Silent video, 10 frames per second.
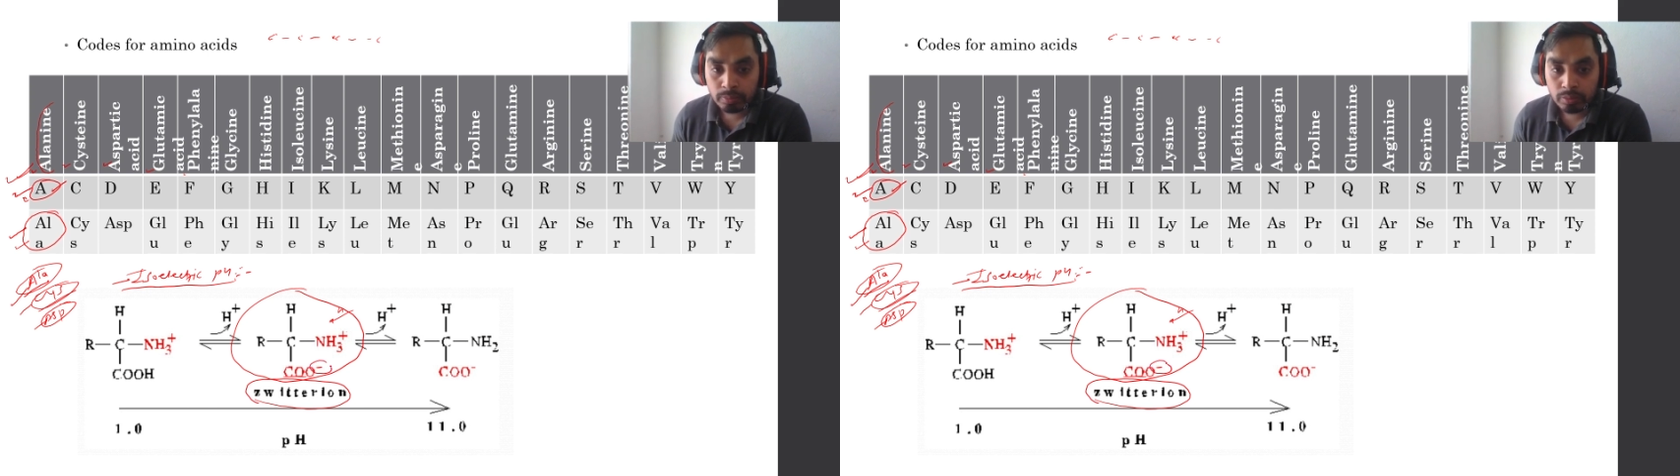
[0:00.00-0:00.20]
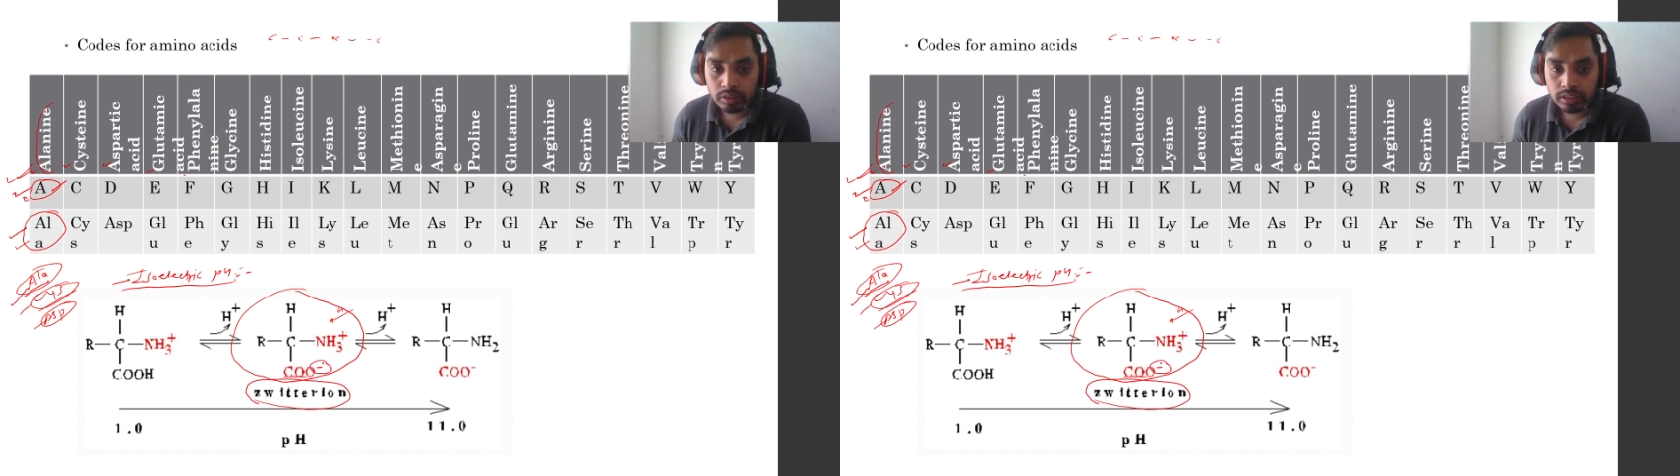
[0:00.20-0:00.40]

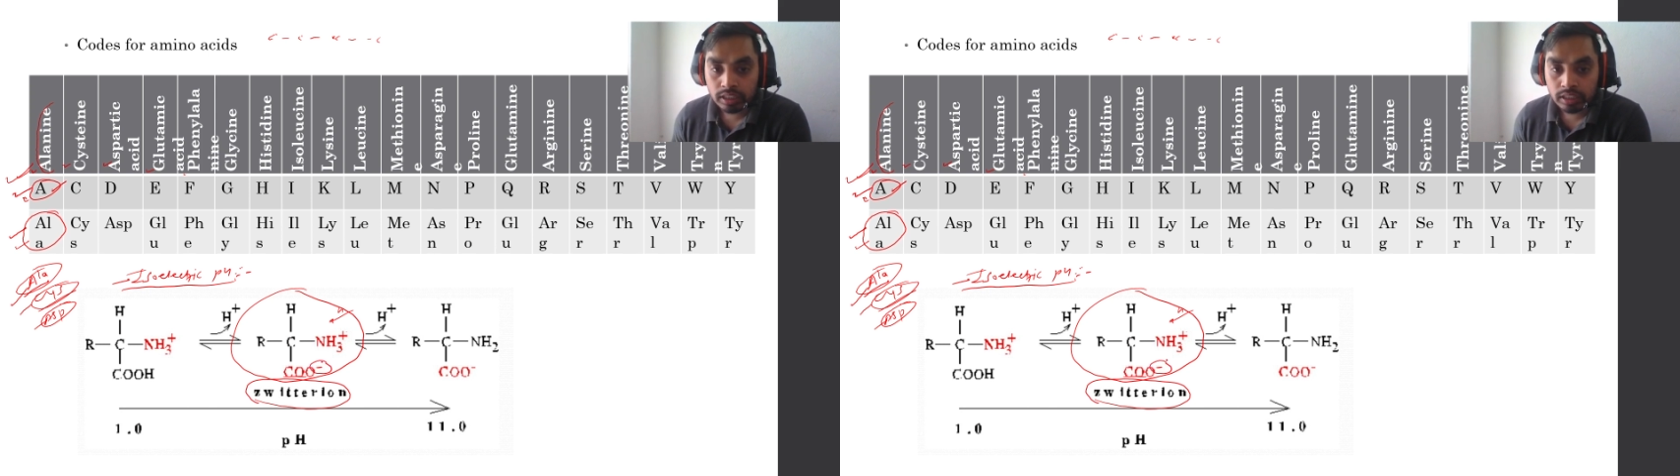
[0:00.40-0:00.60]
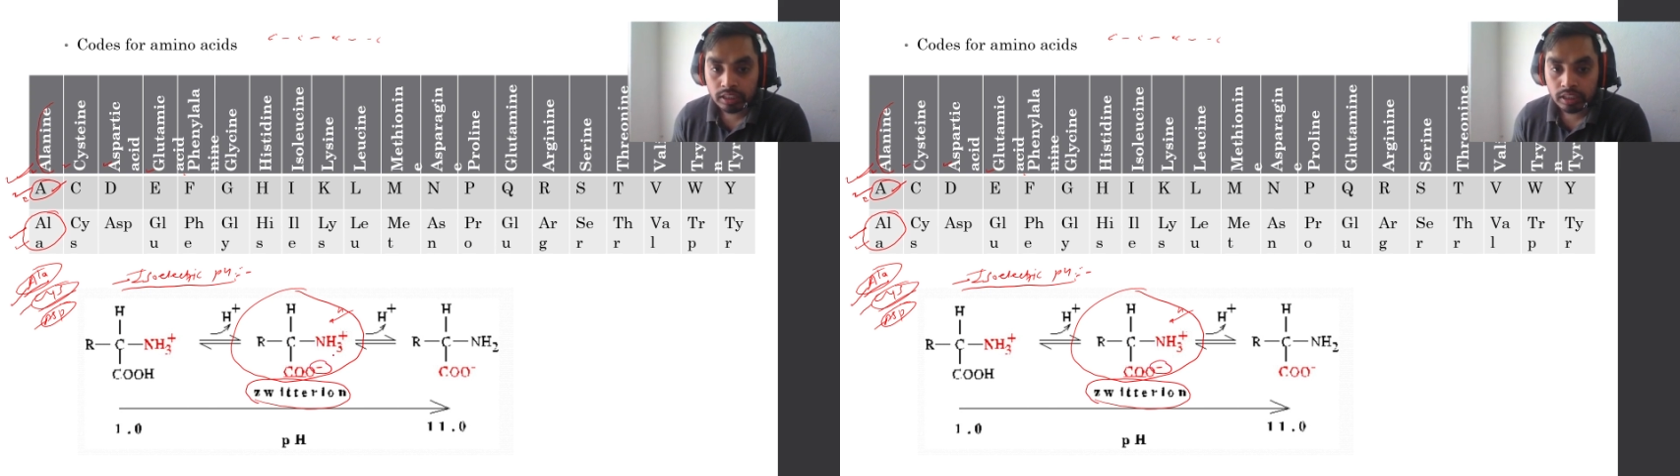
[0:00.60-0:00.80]

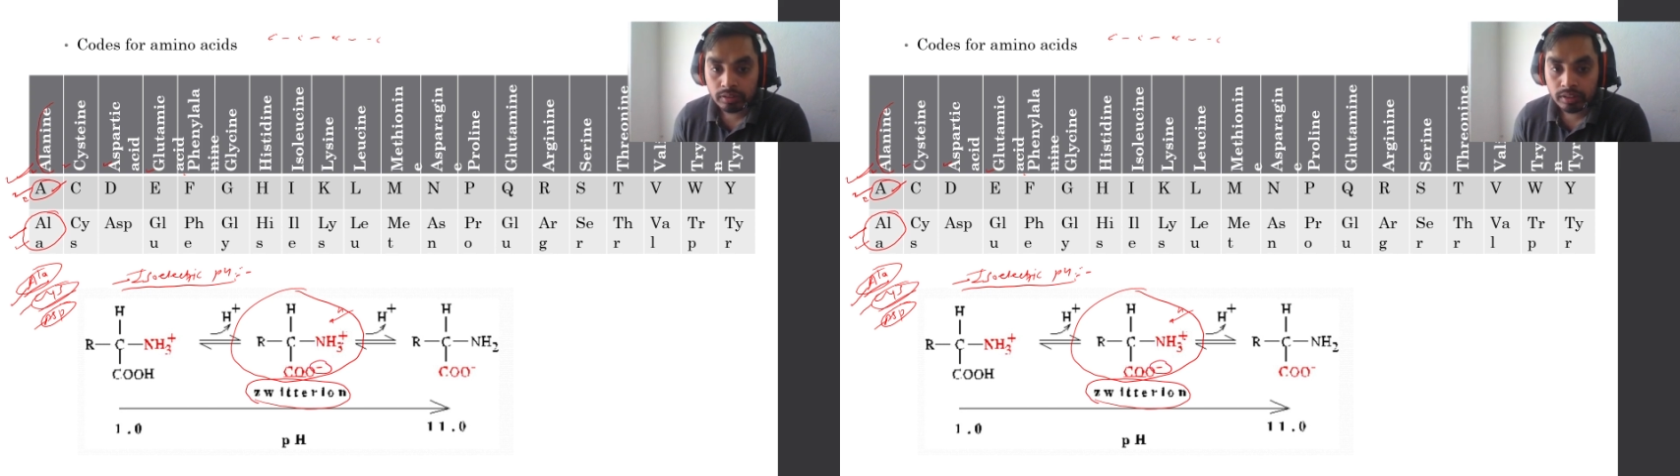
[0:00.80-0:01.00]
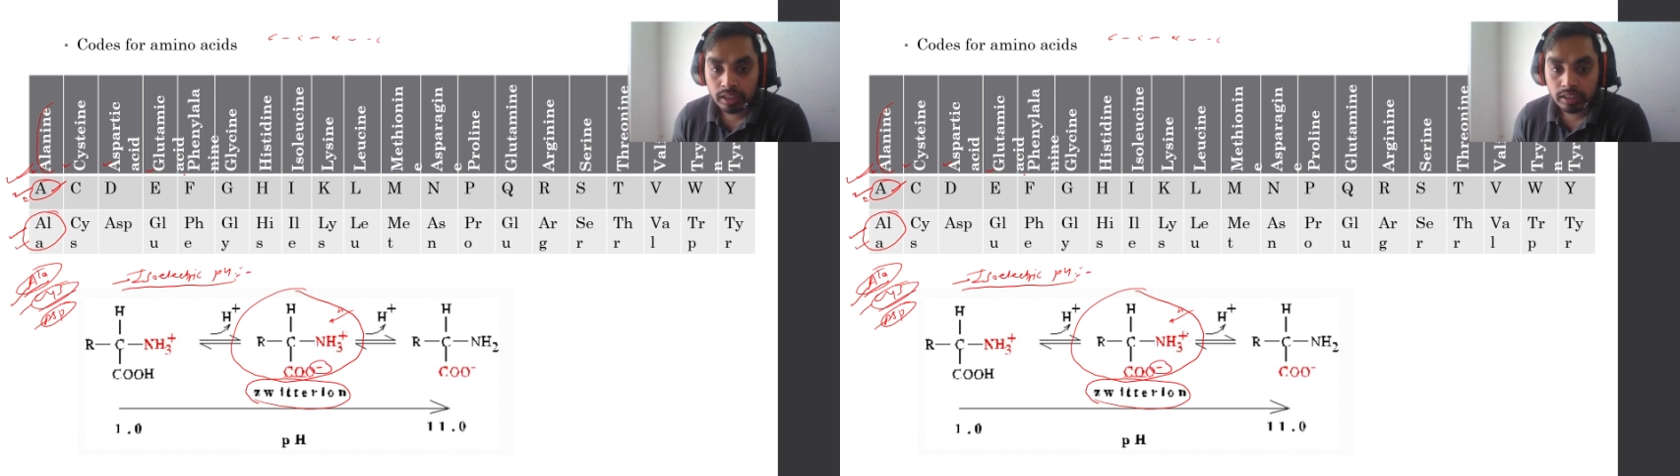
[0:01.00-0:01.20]
positive
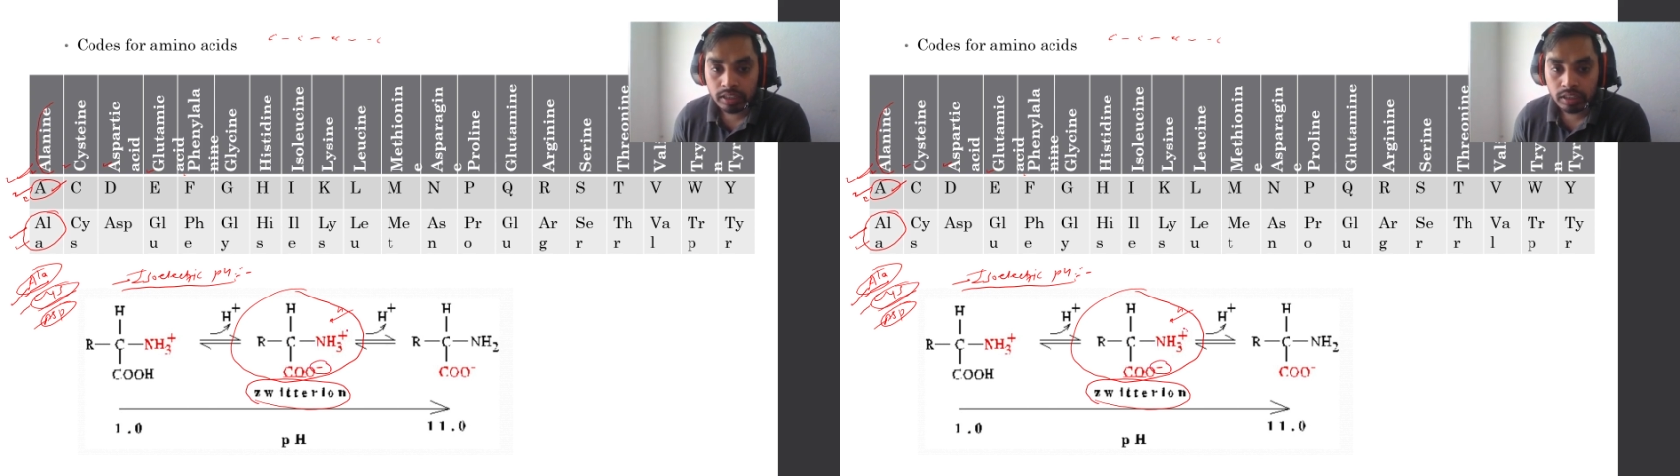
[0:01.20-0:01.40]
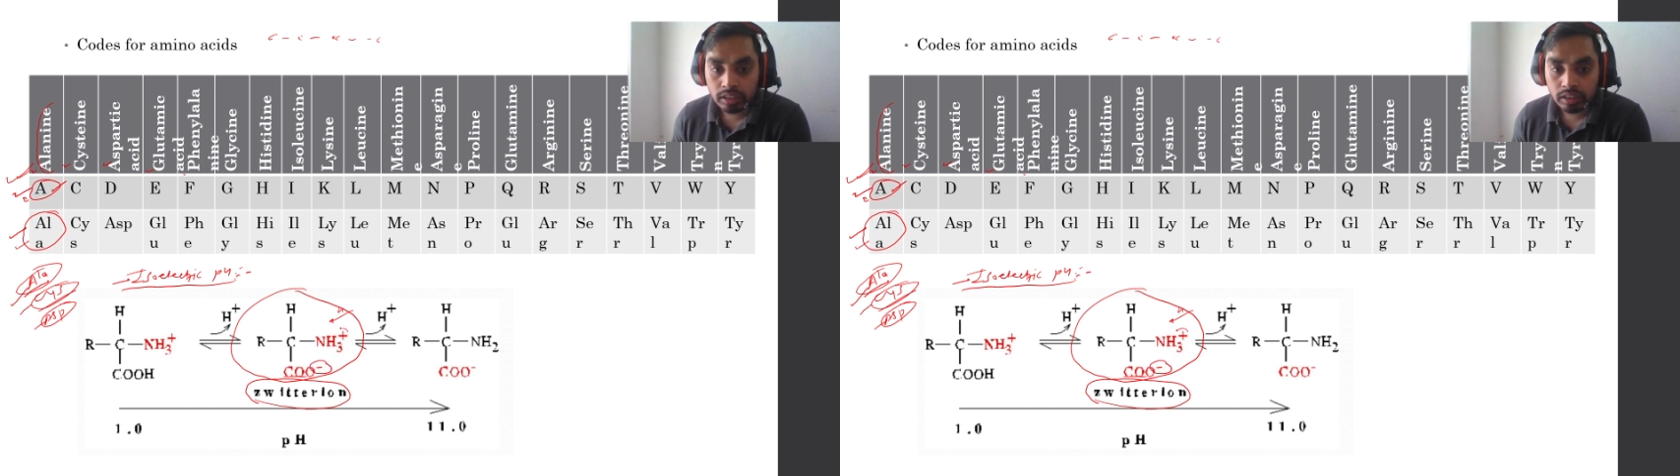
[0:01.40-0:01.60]
and
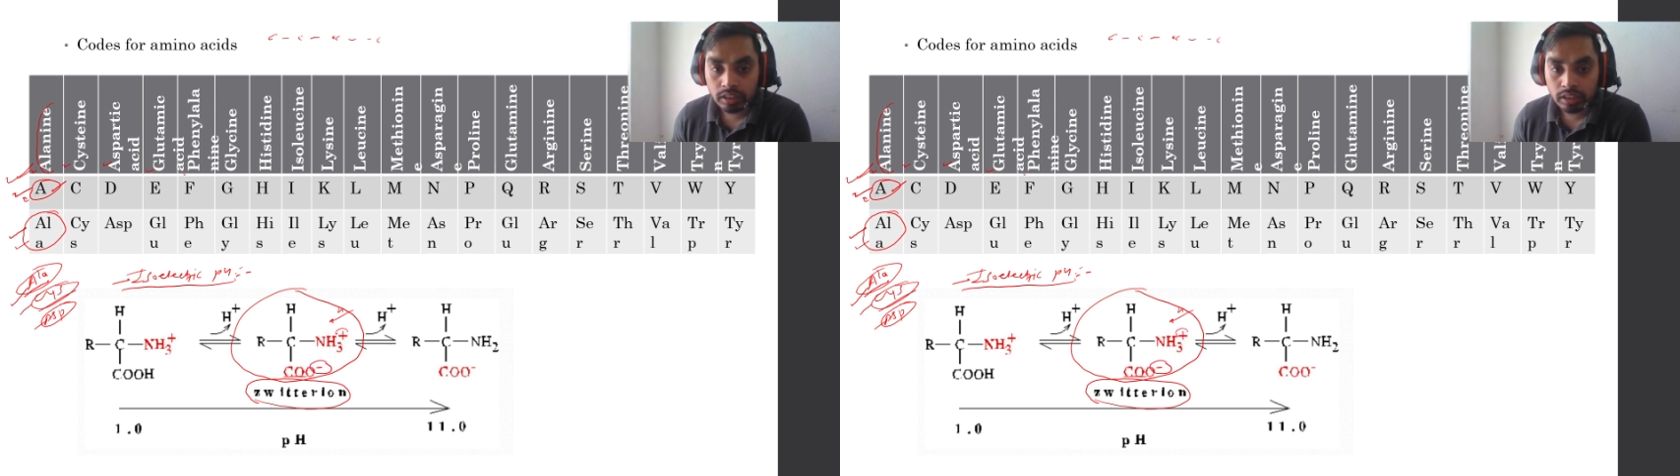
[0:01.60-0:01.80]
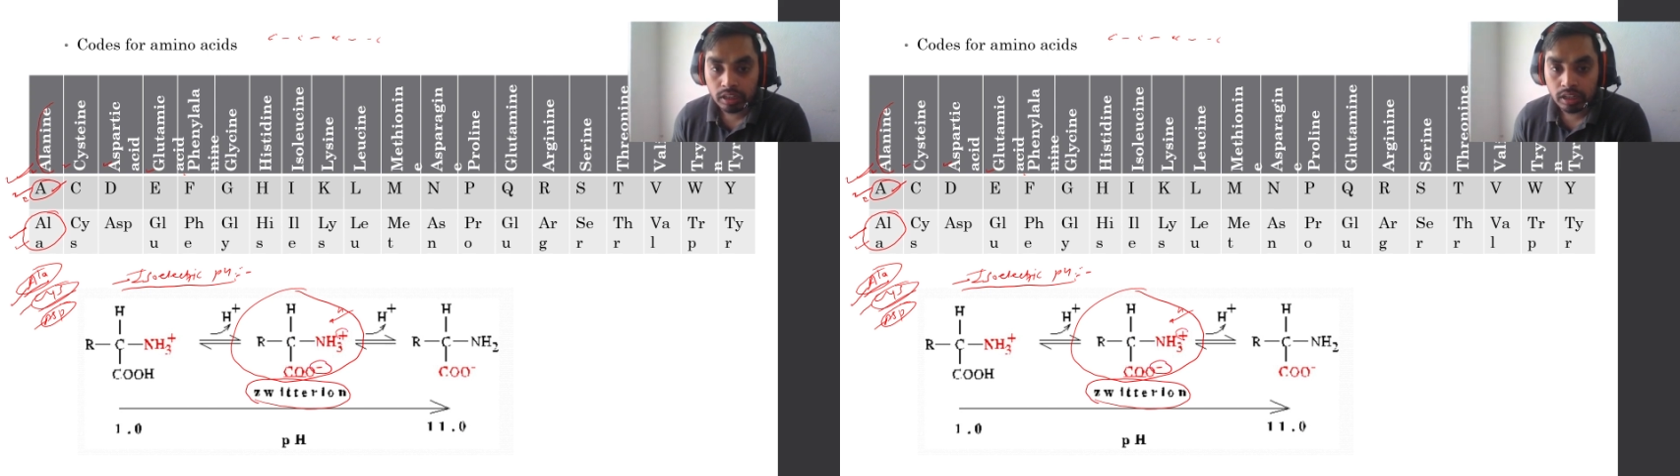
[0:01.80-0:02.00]
internal